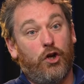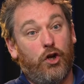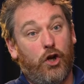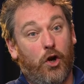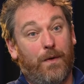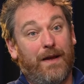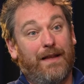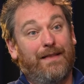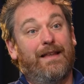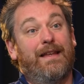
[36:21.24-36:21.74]

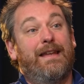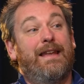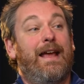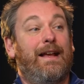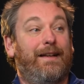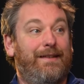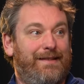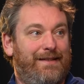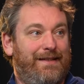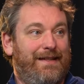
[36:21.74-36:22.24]
going the
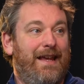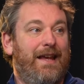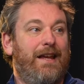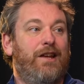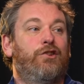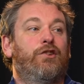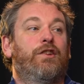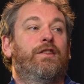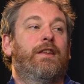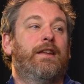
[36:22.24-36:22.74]
next
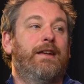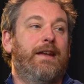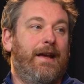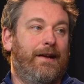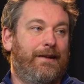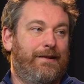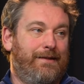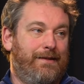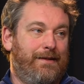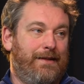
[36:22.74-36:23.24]
stage and the
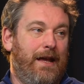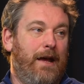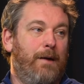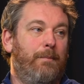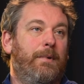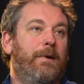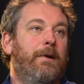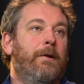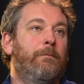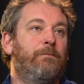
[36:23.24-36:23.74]
next
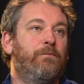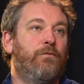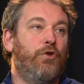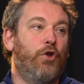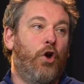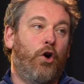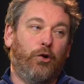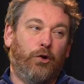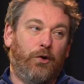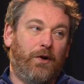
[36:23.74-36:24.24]
step,
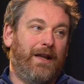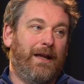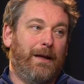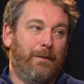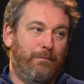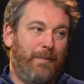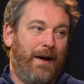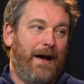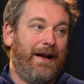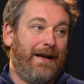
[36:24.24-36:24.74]
not
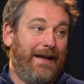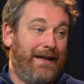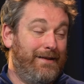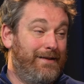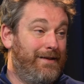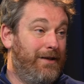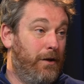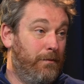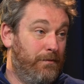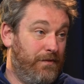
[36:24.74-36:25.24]
looking back in
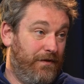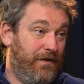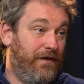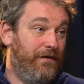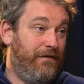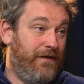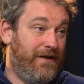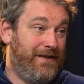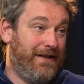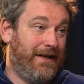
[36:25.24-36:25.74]
terms of the
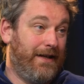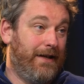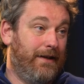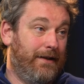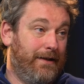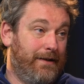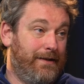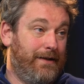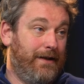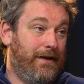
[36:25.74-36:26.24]

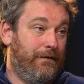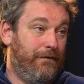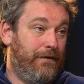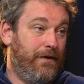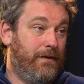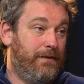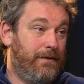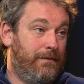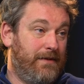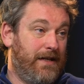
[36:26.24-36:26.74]
physicality of
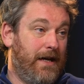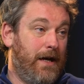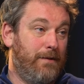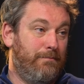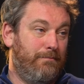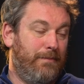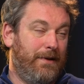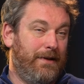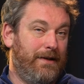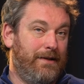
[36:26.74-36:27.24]
the
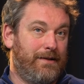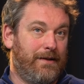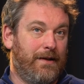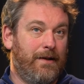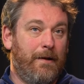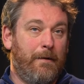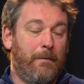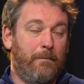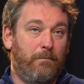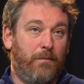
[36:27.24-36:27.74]
timepiece.
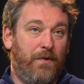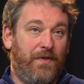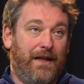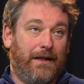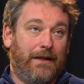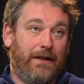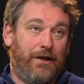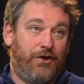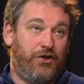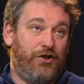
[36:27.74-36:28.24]
But
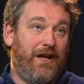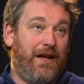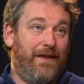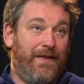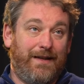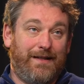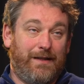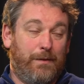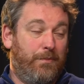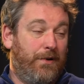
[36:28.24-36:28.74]
then last year,
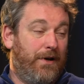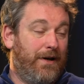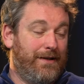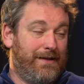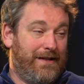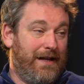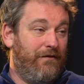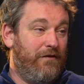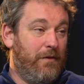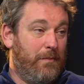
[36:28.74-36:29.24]
they
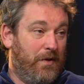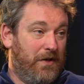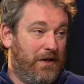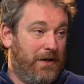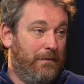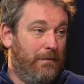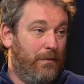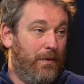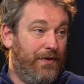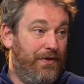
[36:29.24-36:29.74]
surprised
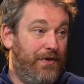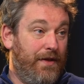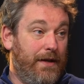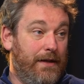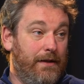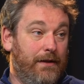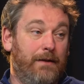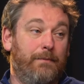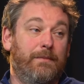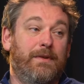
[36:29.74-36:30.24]
everybody with
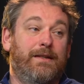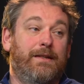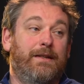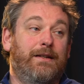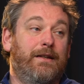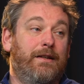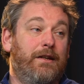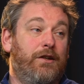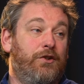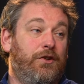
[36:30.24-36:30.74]
the limited
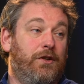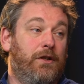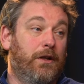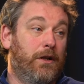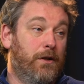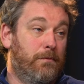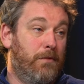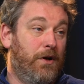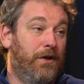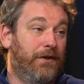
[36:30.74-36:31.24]
edition
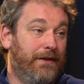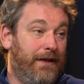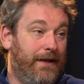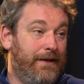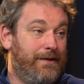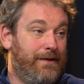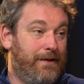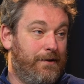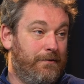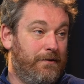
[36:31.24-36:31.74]
Le Mans
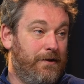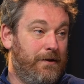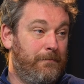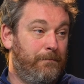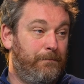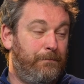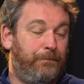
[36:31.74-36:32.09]
Daytona.